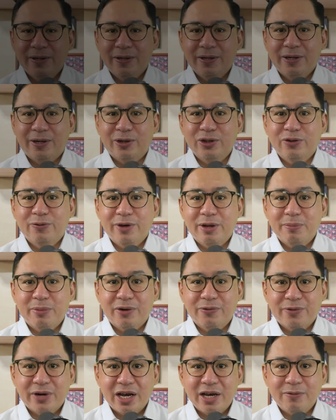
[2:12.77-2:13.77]
On
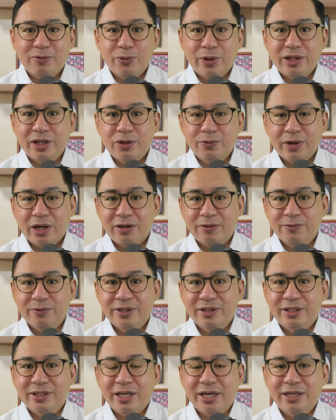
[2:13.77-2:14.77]
November 5,
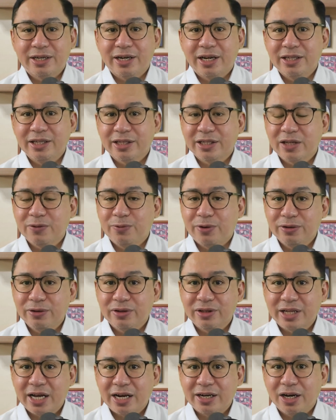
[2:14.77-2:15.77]
2012, the accredited
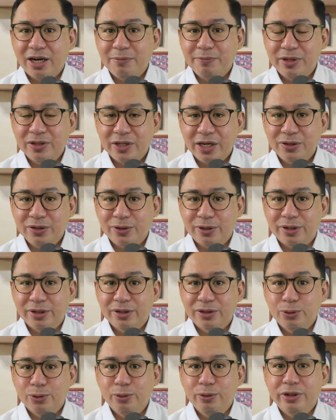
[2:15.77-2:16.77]
voluntary
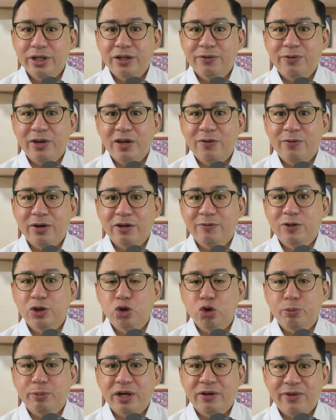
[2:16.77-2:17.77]
arbitrator ruled in favor of the
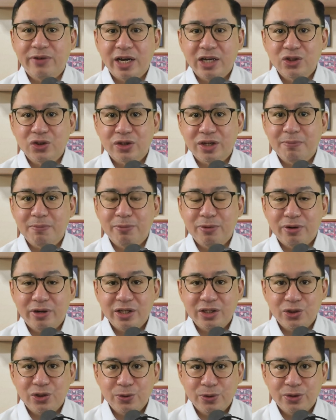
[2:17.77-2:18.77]
Supervisory
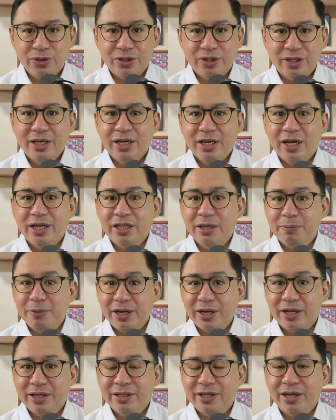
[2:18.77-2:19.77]
Employees Union and
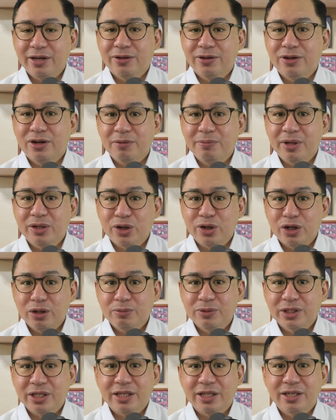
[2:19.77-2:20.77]
upheld the economic
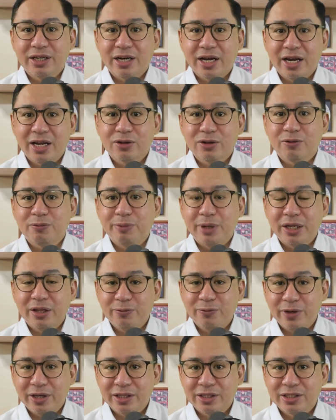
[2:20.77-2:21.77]
terms and grant of
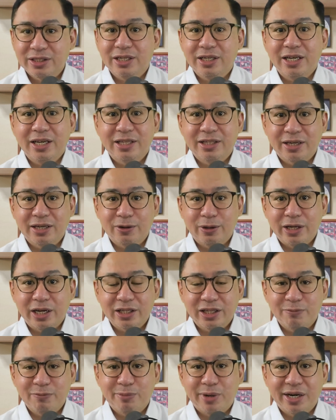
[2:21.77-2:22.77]
benefits in the
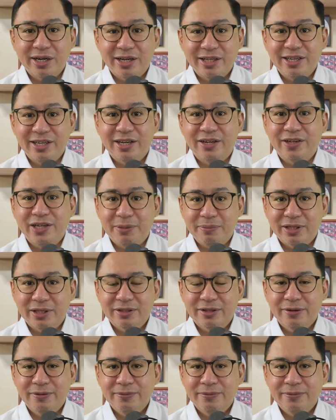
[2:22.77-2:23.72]
collective bargaining agreement.